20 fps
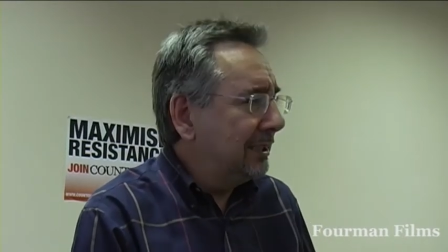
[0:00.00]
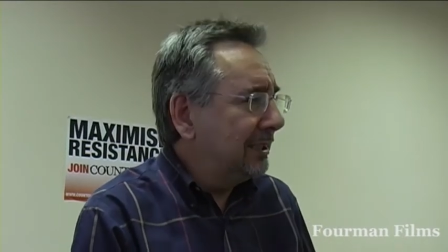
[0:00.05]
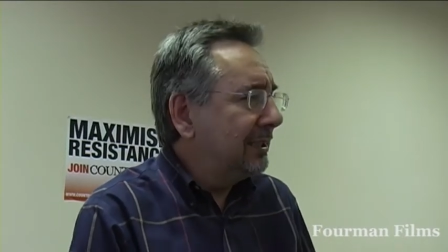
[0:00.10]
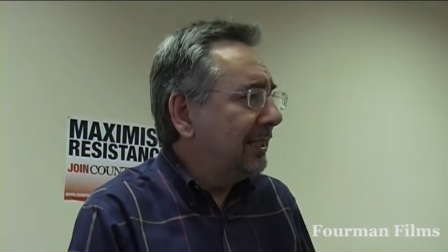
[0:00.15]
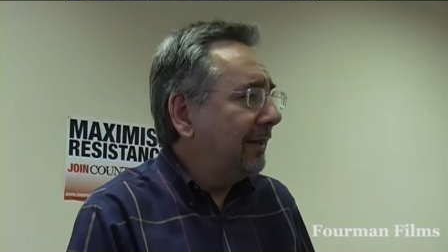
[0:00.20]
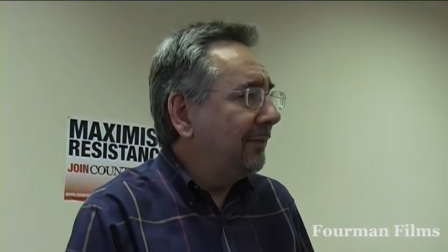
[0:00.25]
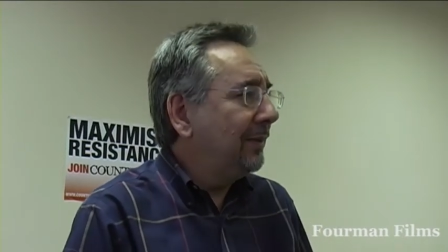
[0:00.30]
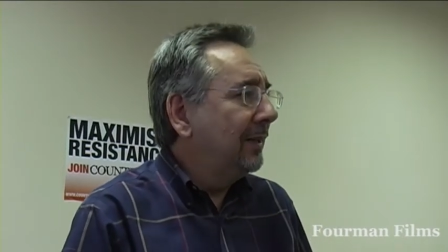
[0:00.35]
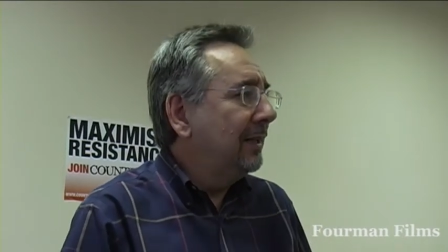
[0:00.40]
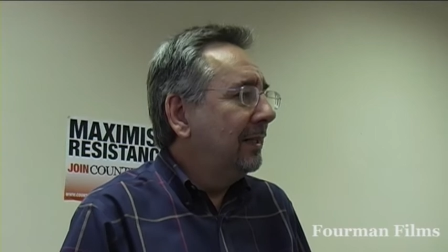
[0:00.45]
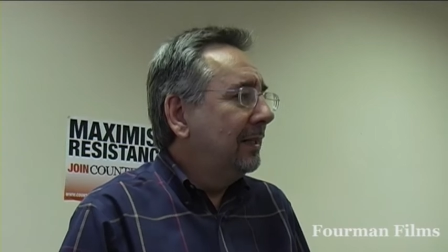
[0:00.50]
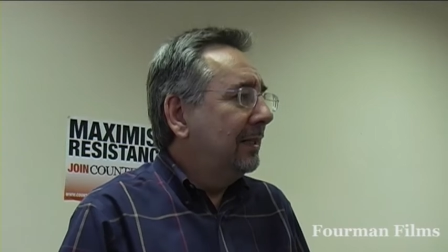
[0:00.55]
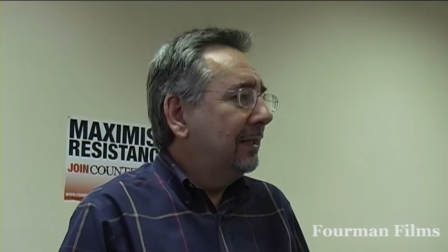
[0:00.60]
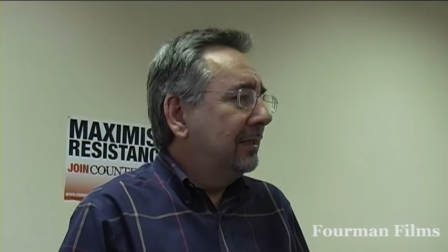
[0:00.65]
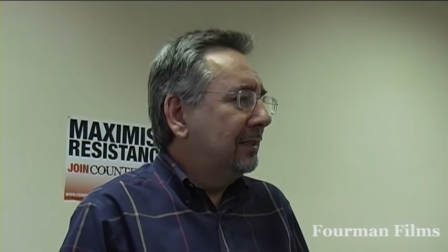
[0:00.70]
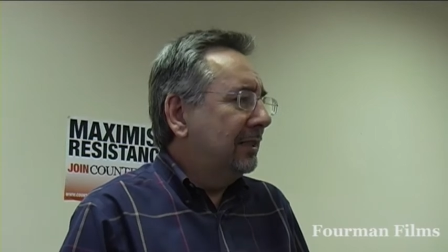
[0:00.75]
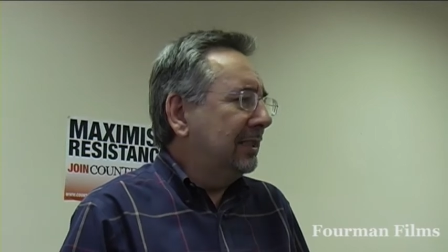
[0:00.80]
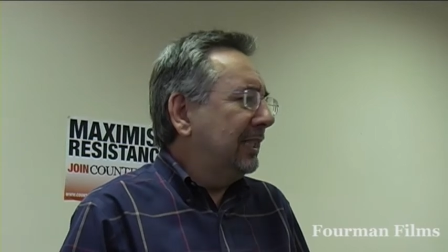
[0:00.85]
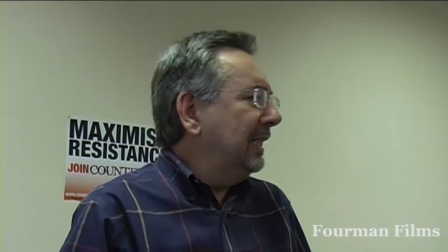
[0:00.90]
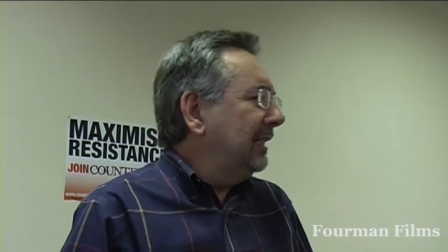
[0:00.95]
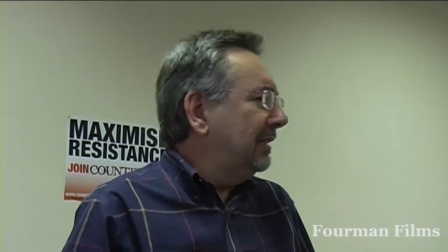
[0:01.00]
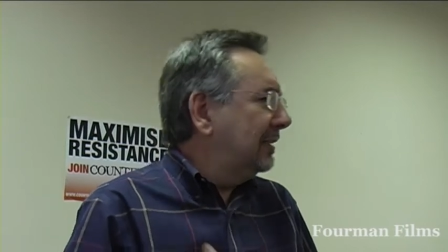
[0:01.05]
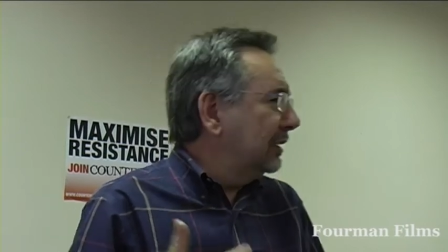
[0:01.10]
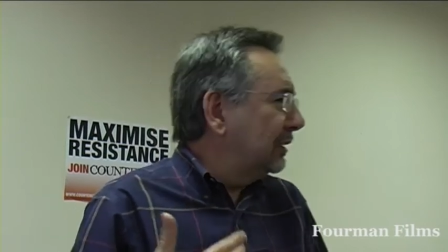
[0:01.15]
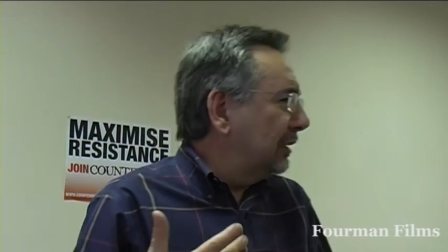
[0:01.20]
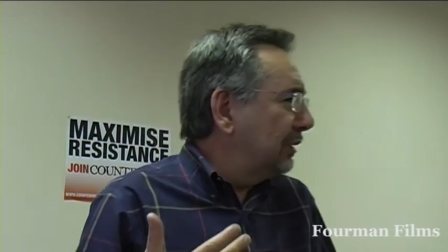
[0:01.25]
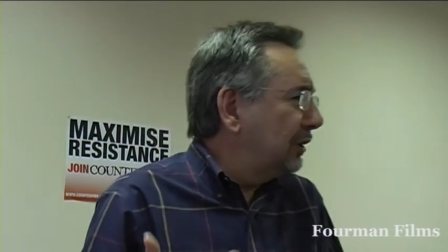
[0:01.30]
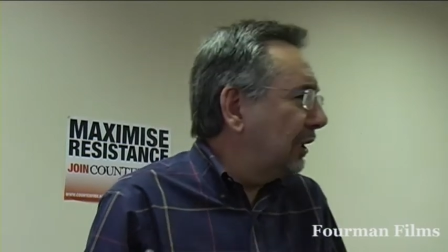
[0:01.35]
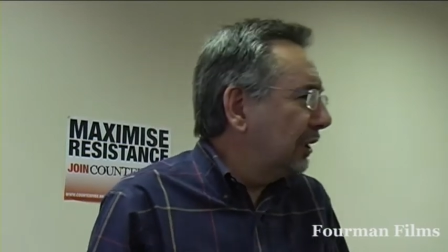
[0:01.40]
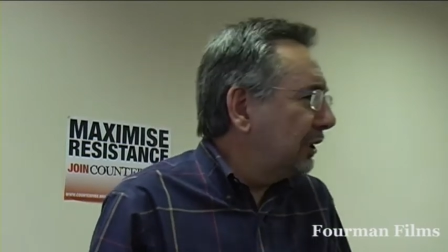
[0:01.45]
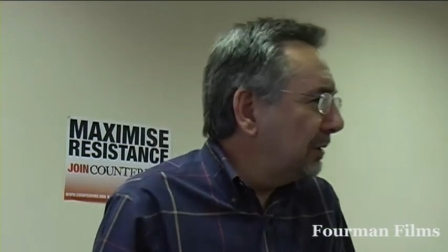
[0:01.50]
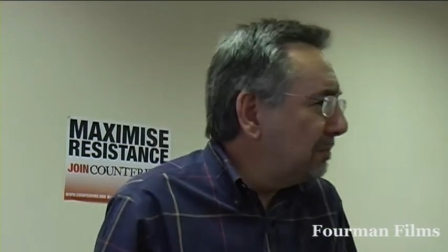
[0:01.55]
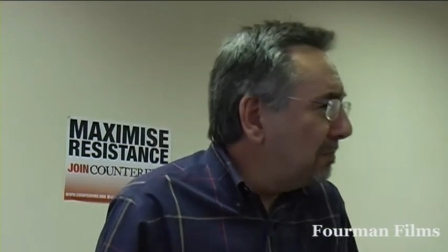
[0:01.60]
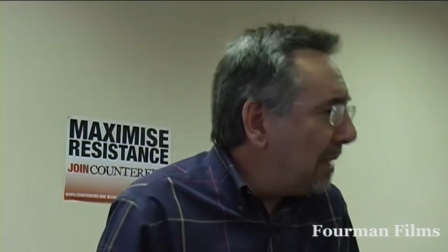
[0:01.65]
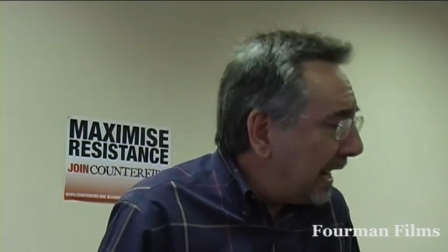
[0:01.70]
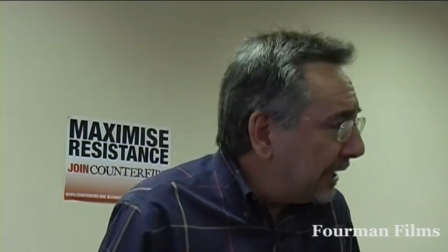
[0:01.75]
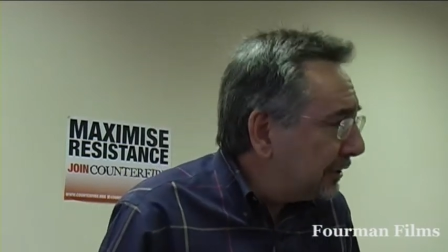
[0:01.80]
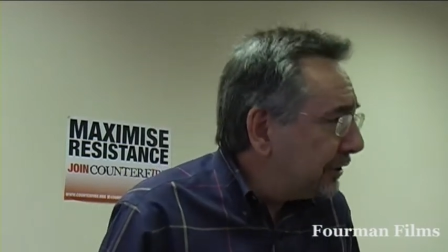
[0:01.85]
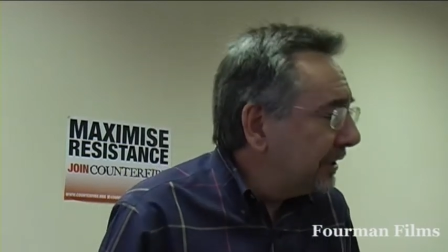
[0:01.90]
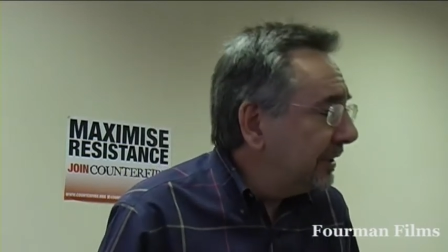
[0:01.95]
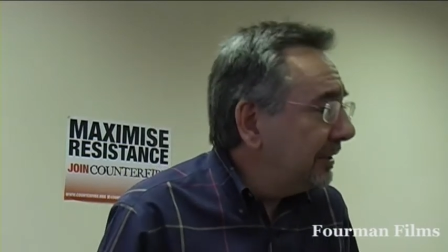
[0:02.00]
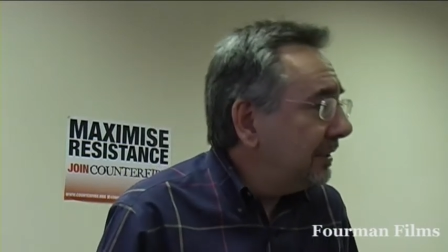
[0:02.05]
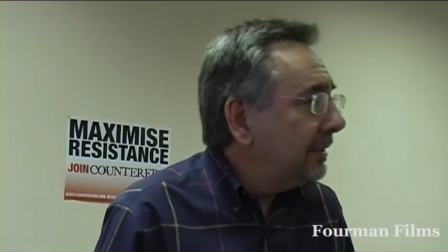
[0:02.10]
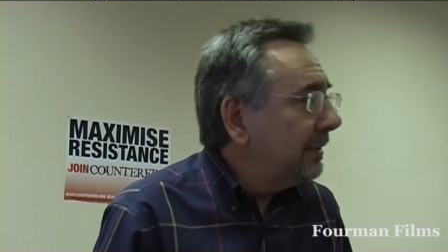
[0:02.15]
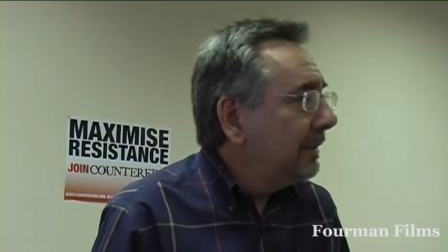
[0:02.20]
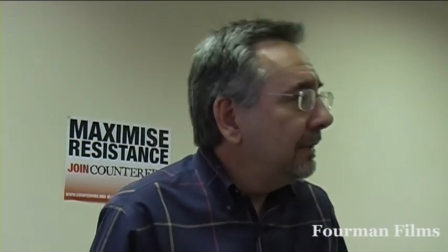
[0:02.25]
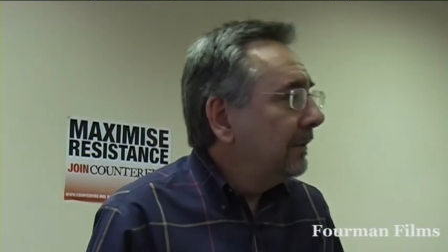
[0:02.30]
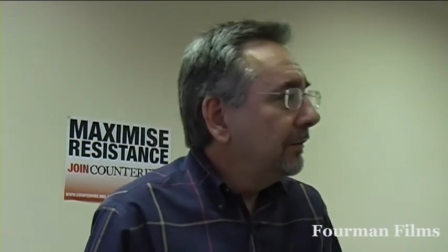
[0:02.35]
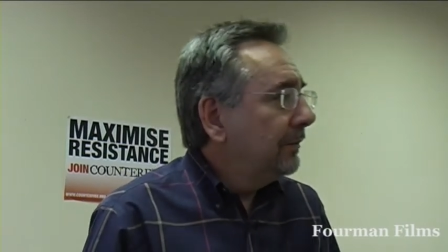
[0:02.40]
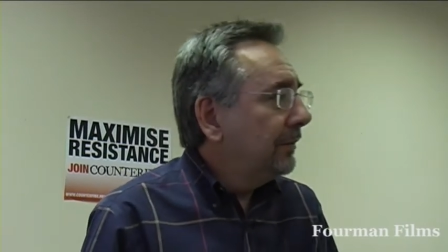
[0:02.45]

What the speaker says: As if, does the judge imagine